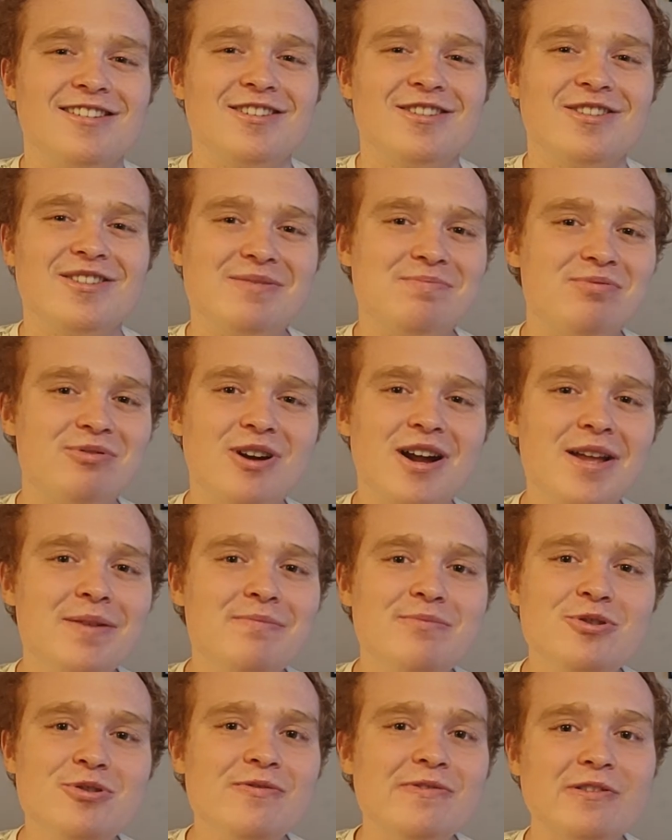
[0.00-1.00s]
The
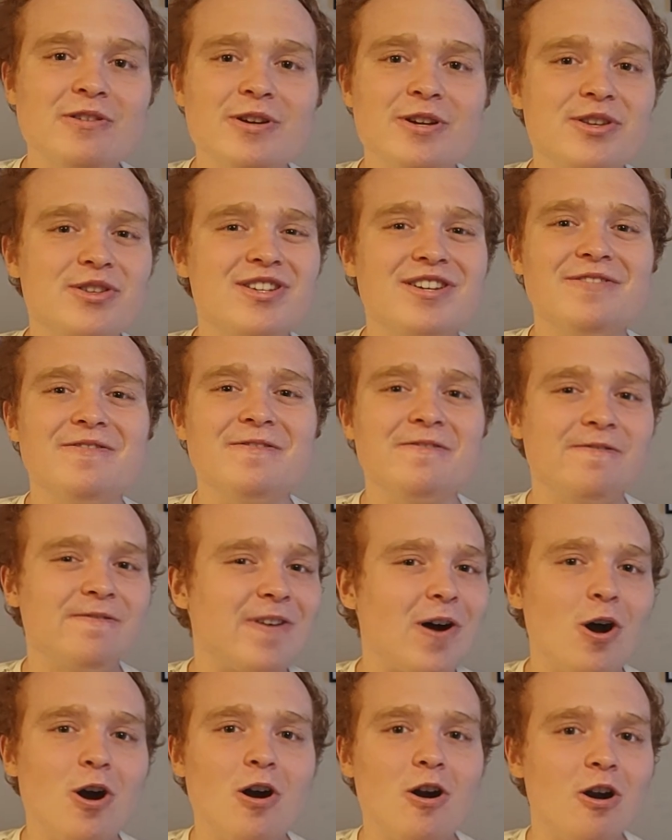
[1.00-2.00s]
prime mover is a
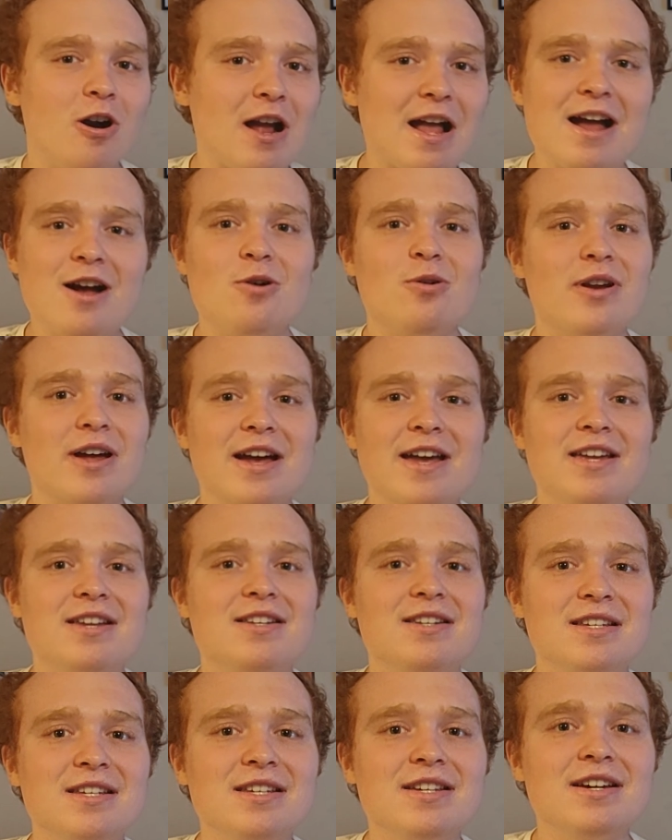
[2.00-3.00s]
far-out
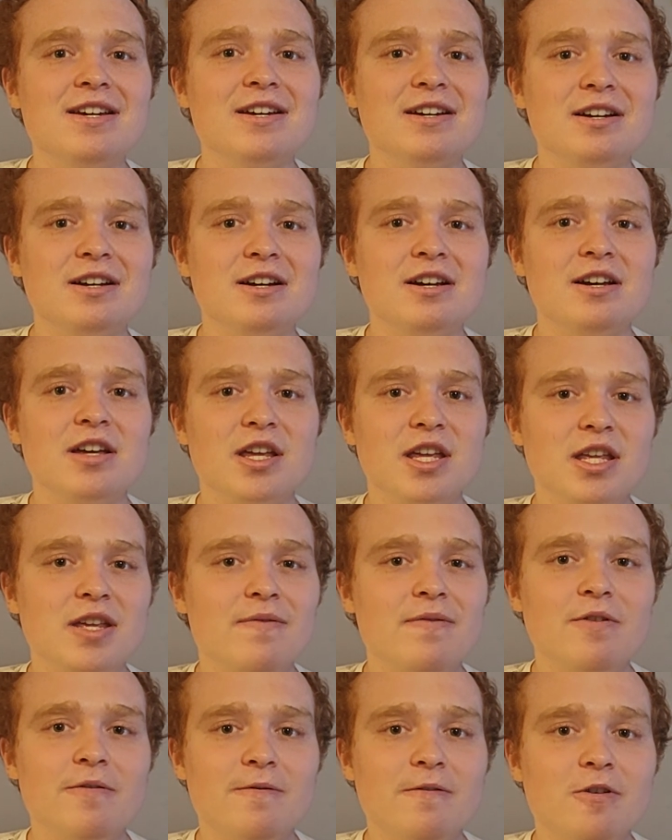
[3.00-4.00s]
idea,
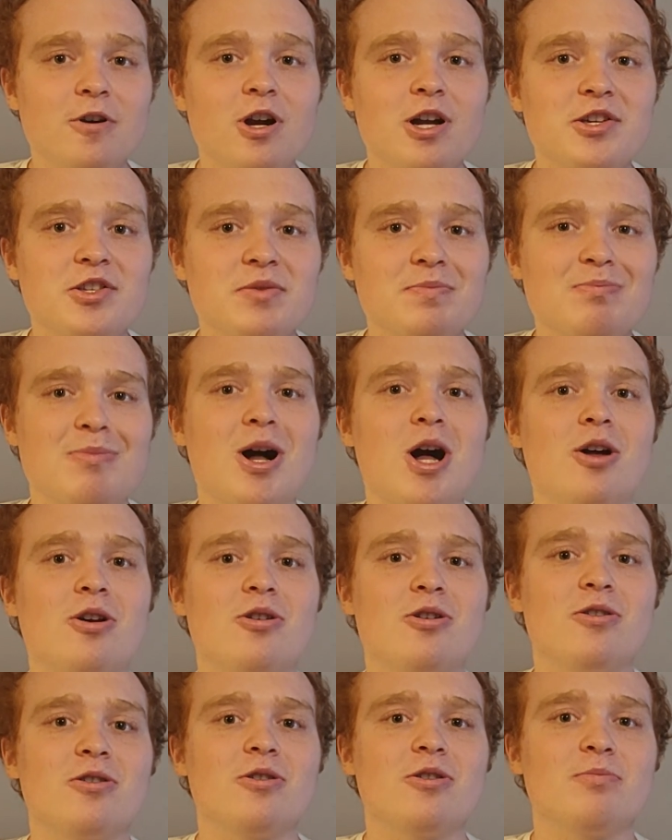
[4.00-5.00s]
even for us
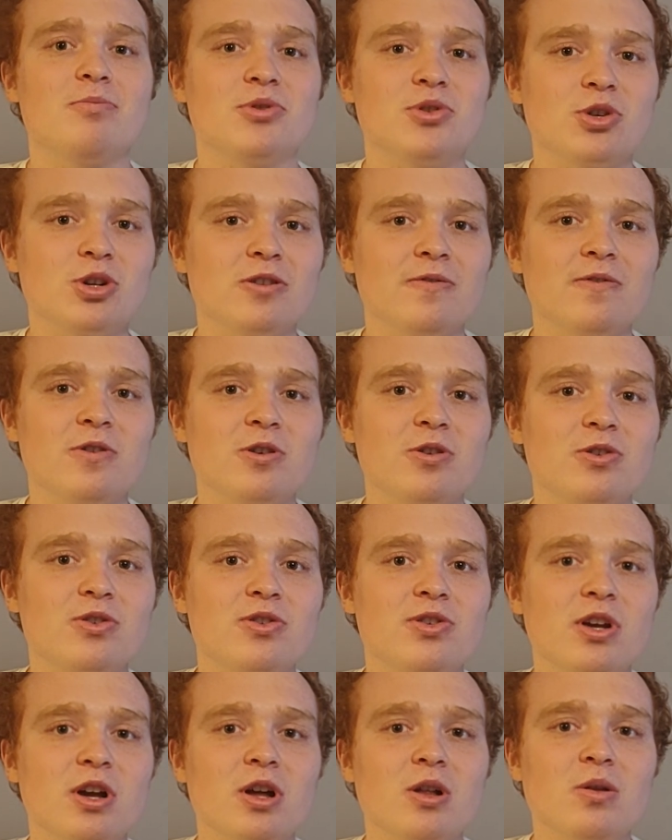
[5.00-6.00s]
modern
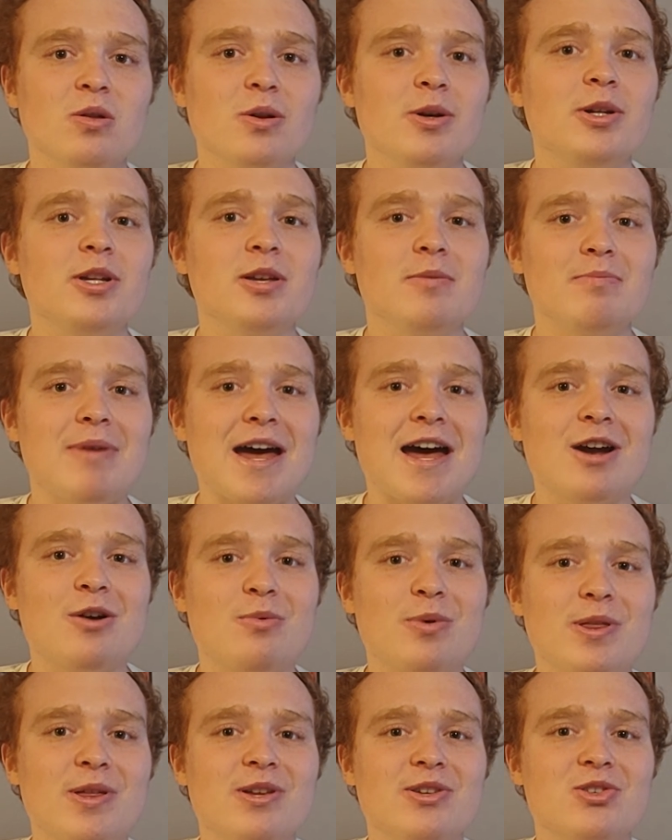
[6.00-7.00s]
observers looking back
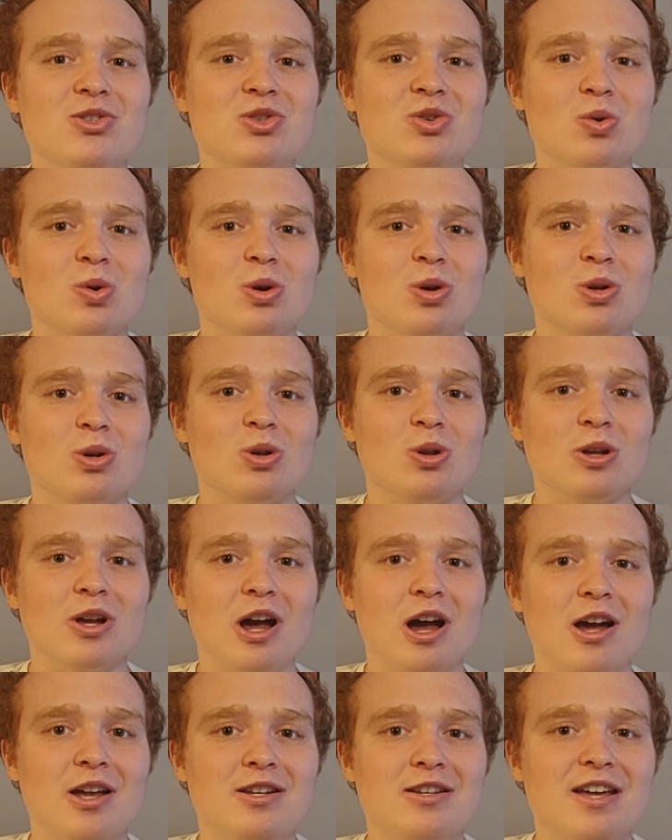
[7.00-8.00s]
with historical
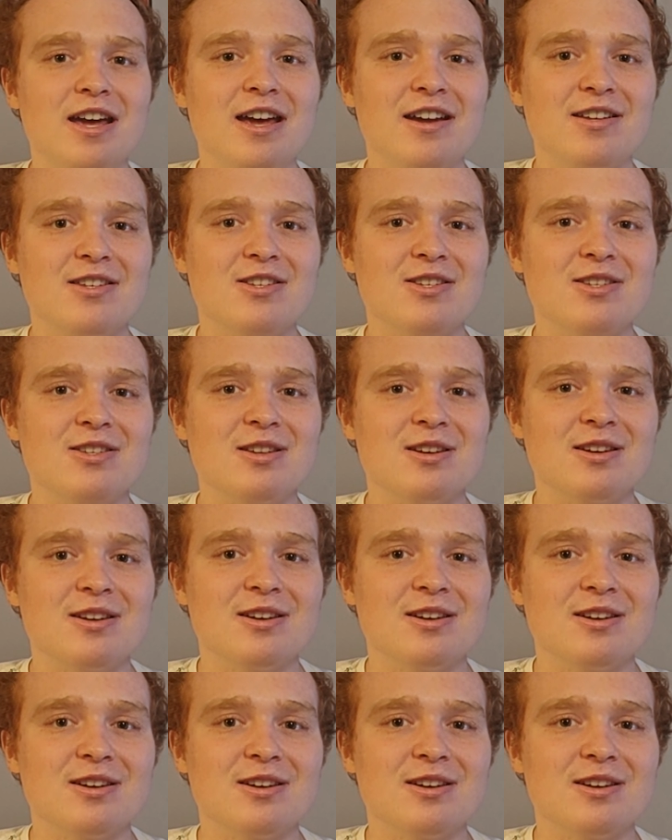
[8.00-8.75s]
context.